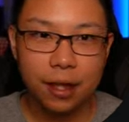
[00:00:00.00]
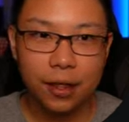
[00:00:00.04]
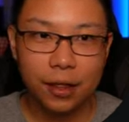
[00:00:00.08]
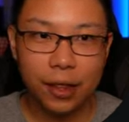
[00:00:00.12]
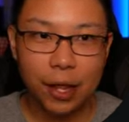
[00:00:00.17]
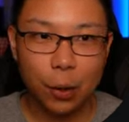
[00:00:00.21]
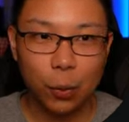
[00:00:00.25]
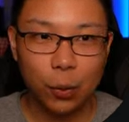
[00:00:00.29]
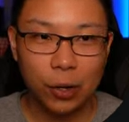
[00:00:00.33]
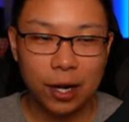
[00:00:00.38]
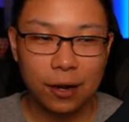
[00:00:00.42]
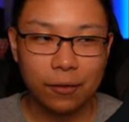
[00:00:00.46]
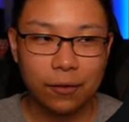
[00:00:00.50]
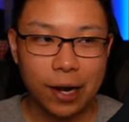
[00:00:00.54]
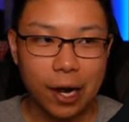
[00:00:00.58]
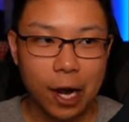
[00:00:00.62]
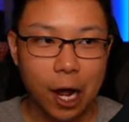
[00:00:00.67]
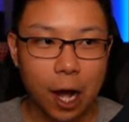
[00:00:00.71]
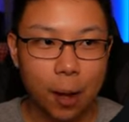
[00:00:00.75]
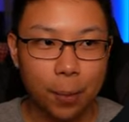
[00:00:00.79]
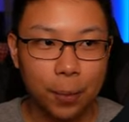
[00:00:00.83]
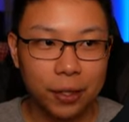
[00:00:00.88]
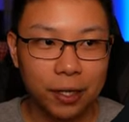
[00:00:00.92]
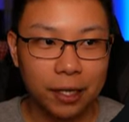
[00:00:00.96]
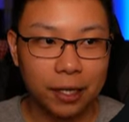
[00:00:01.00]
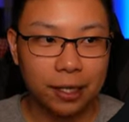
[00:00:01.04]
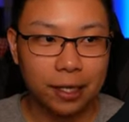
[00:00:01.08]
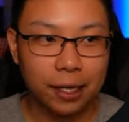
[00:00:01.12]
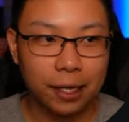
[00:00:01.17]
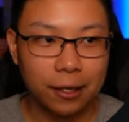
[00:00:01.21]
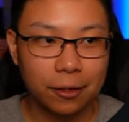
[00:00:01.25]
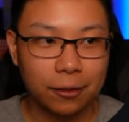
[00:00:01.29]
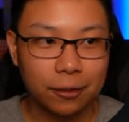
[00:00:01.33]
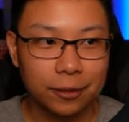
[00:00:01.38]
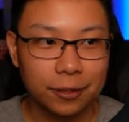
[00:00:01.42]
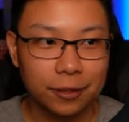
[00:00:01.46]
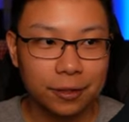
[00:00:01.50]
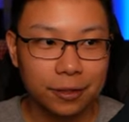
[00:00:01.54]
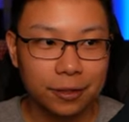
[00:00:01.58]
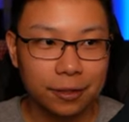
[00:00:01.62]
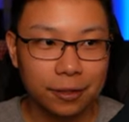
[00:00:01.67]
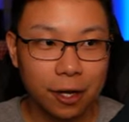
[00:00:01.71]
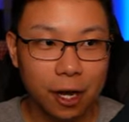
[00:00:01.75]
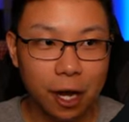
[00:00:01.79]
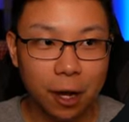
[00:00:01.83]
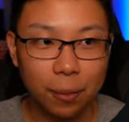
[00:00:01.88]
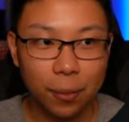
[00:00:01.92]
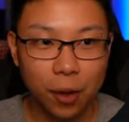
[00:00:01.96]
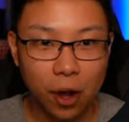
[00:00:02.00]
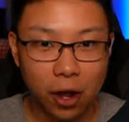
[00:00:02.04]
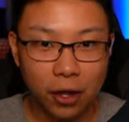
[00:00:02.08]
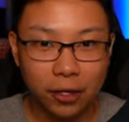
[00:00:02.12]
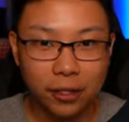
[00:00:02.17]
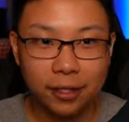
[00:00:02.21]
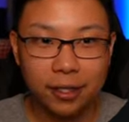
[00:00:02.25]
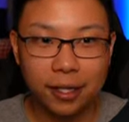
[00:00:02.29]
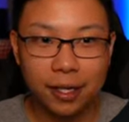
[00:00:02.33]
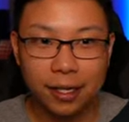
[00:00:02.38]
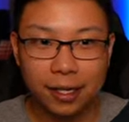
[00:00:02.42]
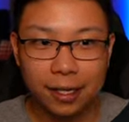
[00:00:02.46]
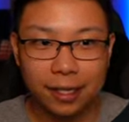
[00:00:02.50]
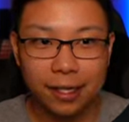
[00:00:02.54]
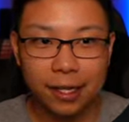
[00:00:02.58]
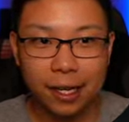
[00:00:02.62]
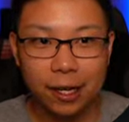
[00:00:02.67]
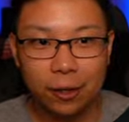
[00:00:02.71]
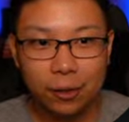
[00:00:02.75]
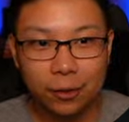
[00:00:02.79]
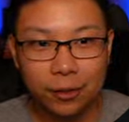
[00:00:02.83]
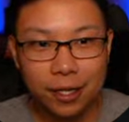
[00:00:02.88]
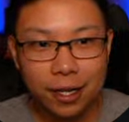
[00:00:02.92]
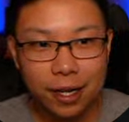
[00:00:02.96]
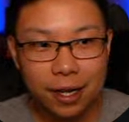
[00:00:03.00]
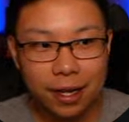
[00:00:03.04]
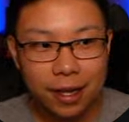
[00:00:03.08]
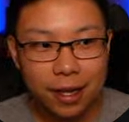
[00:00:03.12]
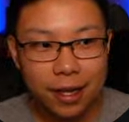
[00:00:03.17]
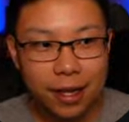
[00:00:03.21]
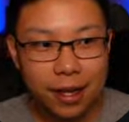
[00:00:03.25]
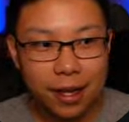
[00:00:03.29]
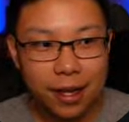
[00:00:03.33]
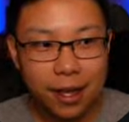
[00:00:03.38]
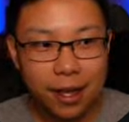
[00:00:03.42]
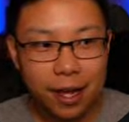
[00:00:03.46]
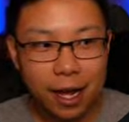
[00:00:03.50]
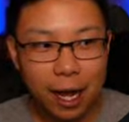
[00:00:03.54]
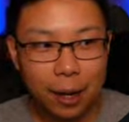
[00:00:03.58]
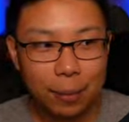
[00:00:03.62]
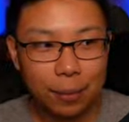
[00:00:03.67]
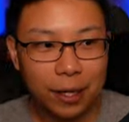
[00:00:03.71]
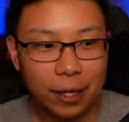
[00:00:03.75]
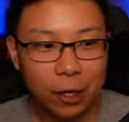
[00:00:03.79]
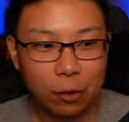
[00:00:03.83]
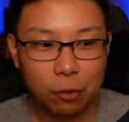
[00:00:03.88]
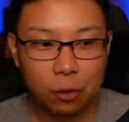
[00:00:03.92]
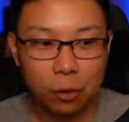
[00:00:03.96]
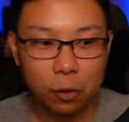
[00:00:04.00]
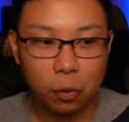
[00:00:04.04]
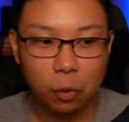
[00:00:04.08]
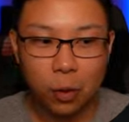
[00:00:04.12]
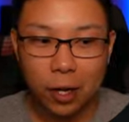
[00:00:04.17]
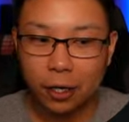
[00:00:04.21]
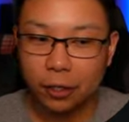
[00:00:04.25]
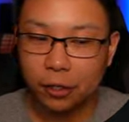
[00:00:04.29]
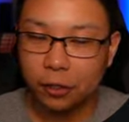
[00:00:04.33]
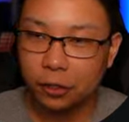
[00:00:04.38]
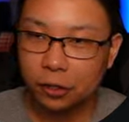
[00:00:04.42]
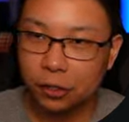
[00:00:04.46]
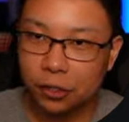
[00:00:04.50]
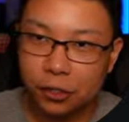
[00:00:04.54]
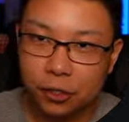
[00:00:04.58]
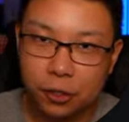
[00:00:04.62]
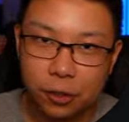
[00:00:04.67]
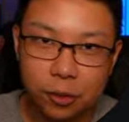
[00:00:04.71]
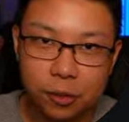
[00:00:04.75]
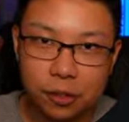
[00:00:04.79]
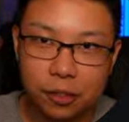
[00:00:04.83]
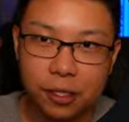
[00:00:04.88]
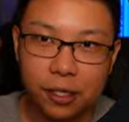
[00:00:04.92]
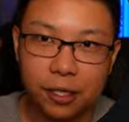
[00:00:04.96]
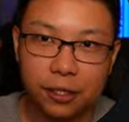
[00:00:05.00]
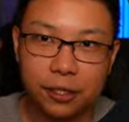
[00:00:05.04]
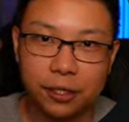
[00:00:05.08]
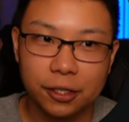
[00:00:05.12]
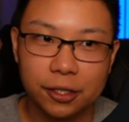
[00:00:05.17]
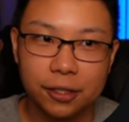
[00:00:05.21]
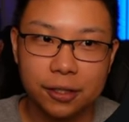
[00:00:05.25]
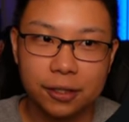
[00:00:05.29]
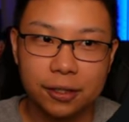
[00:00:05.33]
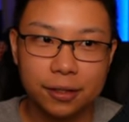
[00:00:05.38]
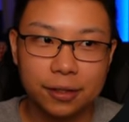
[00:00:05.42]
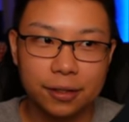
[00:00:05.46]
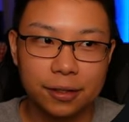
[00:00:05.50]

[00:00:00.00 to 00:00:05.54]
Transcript: That whenever I hop on an account, hop on an account, I'm like, well, why don't you just use Duchess?